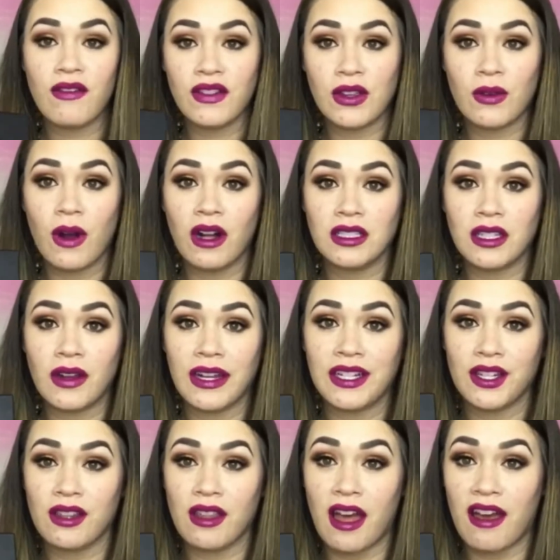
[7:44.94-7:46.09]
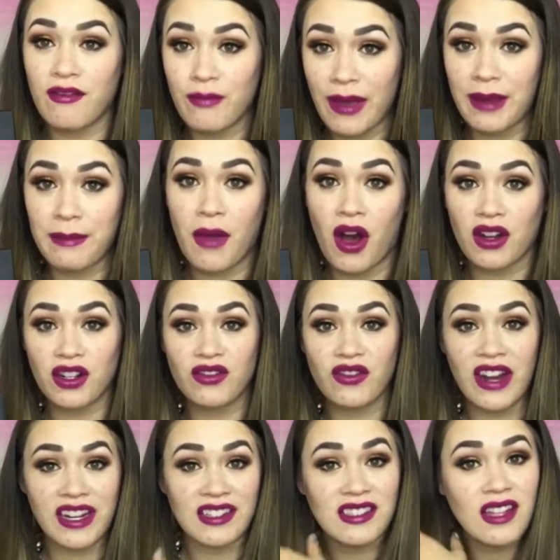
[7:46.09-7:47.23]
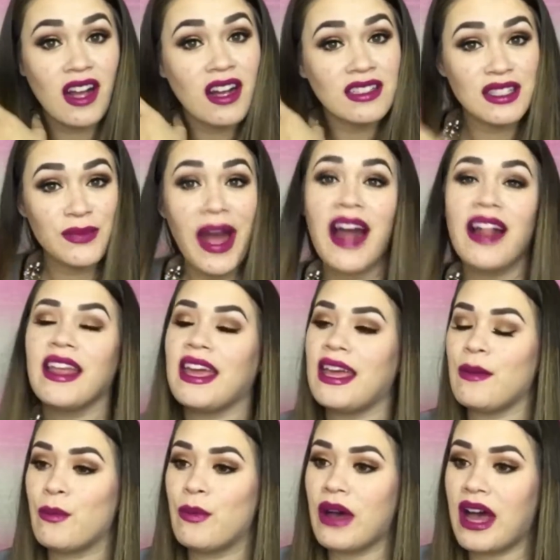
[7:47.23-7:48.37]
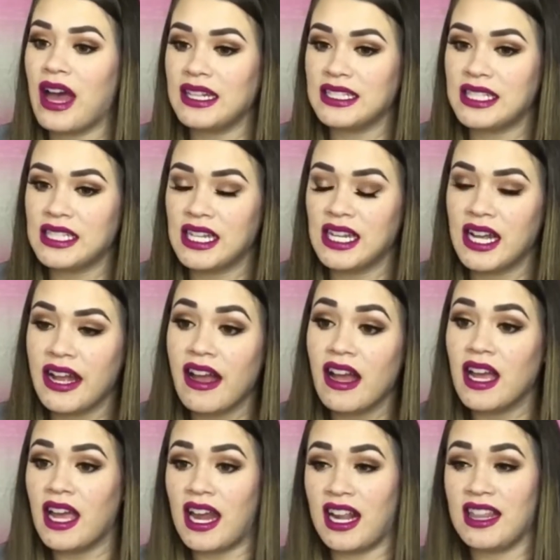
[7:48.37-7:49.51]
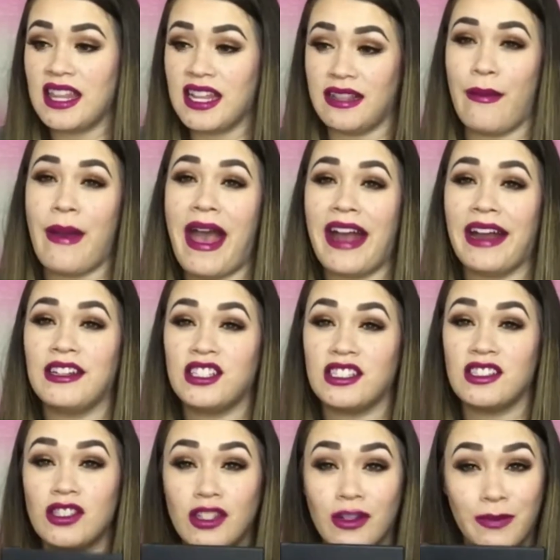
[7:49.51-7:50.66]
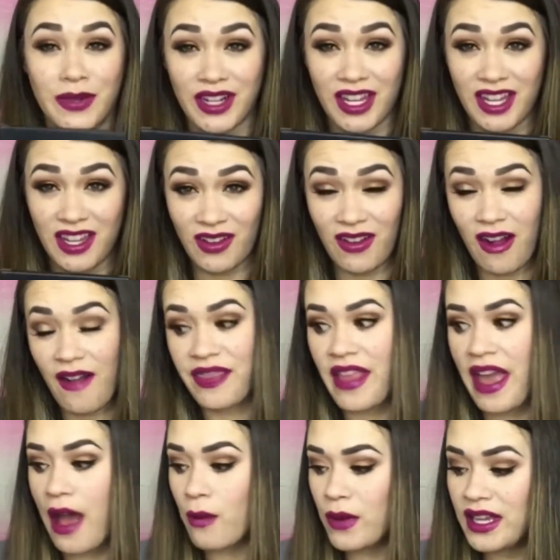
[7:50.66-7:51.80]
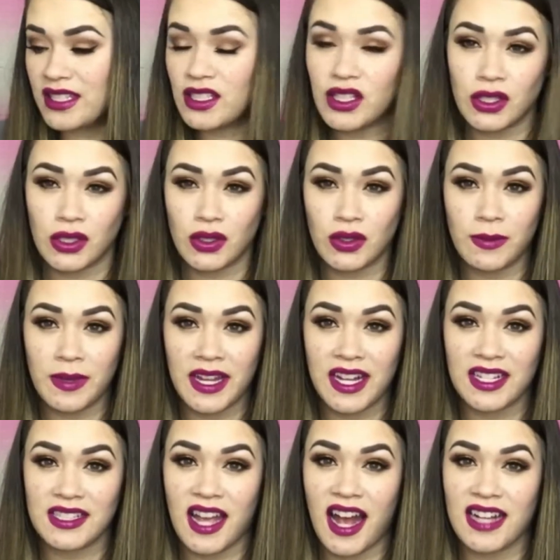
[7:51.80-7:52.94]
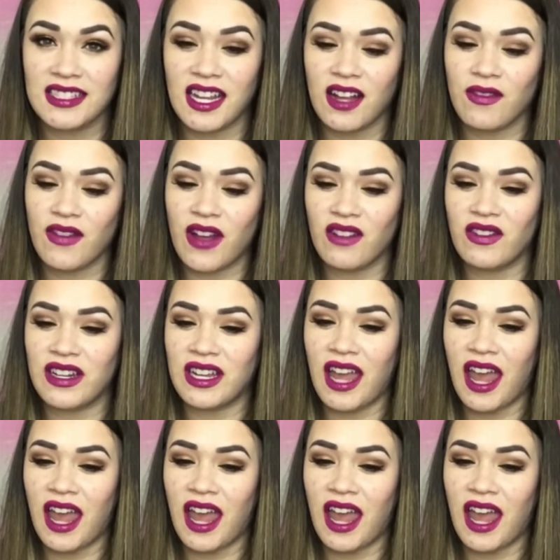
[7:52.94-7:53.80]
You all know I love my Modern Renaissance palette, and I think the package is super cute on that one too, because it has like a velvety